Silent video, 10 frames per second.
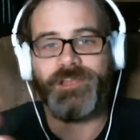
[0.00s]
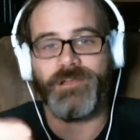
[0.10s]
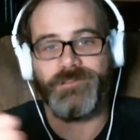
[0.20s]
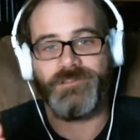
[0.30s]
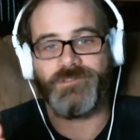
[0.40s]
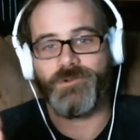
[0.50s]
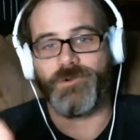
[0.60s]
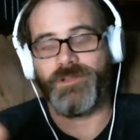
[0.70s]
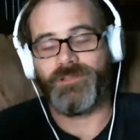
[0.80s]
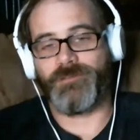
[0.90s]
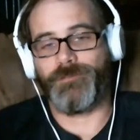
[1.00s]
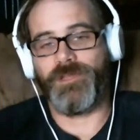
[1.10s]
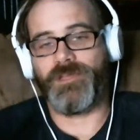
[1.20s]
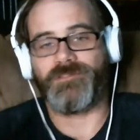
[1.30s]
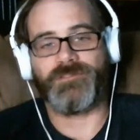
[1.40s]
on Discord as I'm
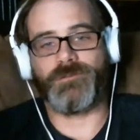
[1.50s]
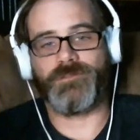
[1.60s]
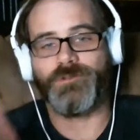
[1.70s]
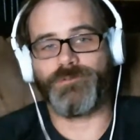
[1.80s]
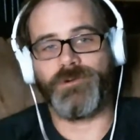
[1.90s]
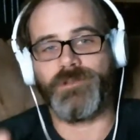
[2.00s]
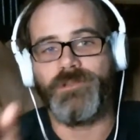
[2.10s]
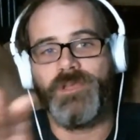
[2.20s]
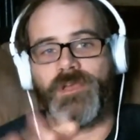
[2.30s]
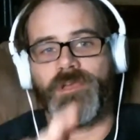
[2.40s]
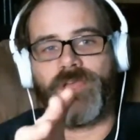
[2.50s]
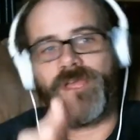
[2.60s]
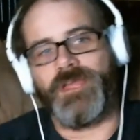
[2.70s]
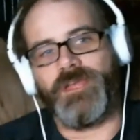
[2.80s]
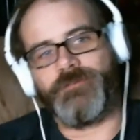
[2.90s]
playing, because there was one.
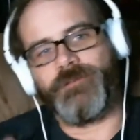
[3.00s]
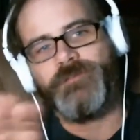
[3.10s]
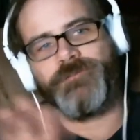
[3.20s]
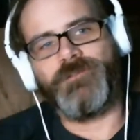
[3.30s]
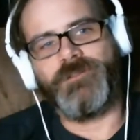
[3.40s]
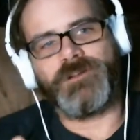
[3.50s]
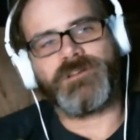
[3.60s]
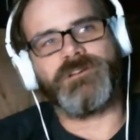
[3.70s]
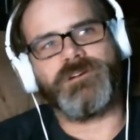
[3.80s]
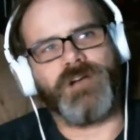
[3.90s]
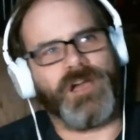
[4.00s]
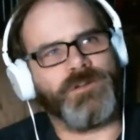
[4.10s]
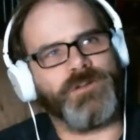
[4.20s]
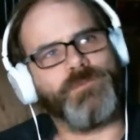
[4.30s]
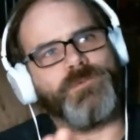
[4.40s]
If you look, I don't
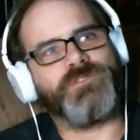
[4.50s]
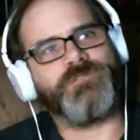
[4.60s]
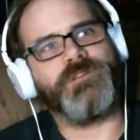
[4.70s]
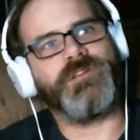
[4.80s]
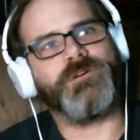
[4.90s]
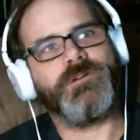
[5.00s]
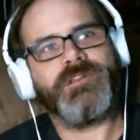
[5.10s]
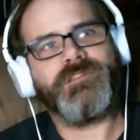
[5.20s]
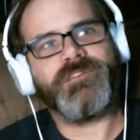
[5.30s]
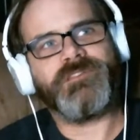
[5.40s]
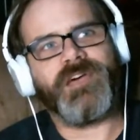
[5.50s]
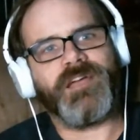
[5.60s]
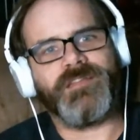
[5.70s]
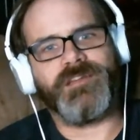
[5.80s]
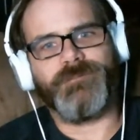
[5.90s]
know which video it is
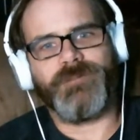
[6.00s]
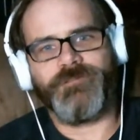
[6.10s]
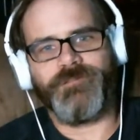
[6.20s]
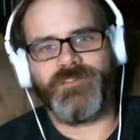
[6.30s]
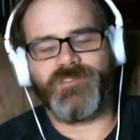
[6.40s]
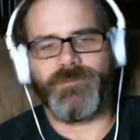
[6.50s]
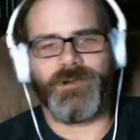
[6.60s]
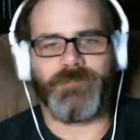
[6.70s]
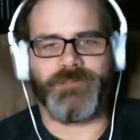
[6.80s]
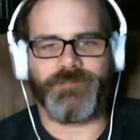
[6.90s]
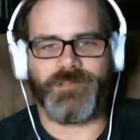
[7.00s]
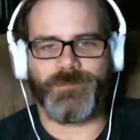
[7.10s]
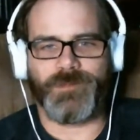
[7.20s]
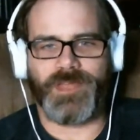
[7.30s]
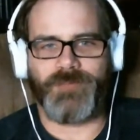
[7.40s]
exactly on my
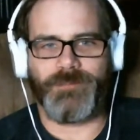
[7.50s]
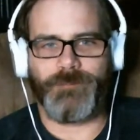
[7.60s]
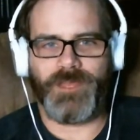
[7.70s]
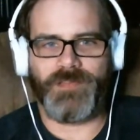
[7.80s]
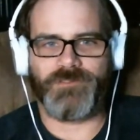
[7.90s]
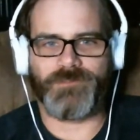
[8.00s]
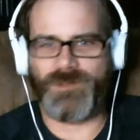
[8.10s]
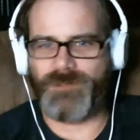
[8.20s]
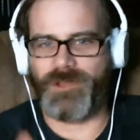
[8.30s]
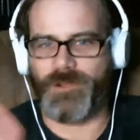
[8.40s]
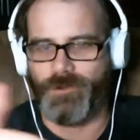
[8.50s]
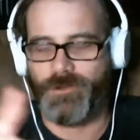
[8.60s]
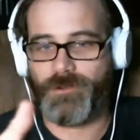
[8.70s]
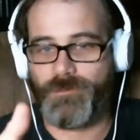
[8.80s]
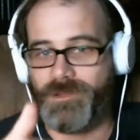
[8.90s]
Facebook gaming page. It's one of my
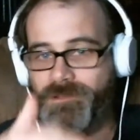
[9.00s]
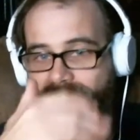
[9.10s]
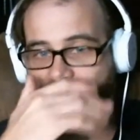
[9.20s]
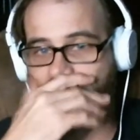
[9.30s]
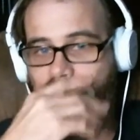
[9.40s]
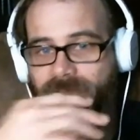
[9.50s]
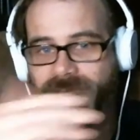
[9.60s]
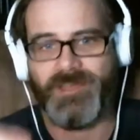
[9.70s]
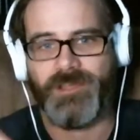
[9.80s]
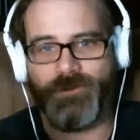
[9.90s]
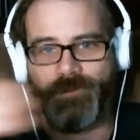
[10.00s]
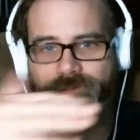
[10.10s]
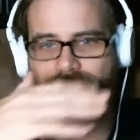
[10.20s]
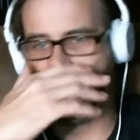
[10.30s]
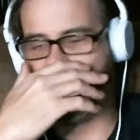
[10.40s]
earlier ones, like my second or
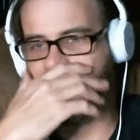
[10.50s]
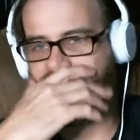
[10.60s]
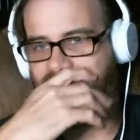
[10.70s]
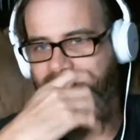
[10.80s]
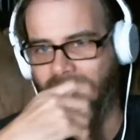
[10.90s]
third one, I think,